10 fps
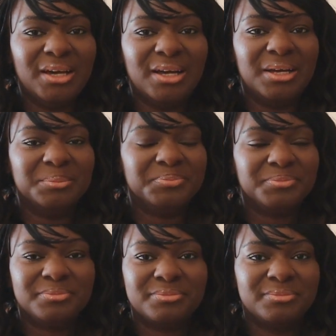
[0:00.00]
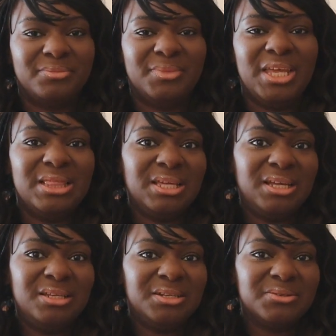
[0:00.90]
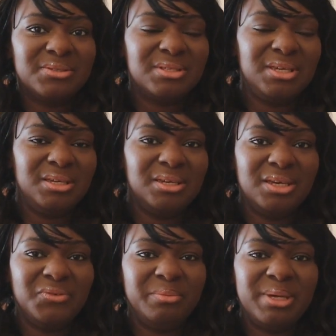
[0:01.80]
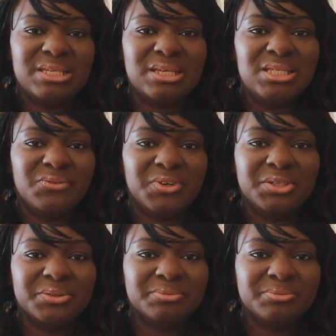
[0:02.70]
and then, you know, see if it makes sense for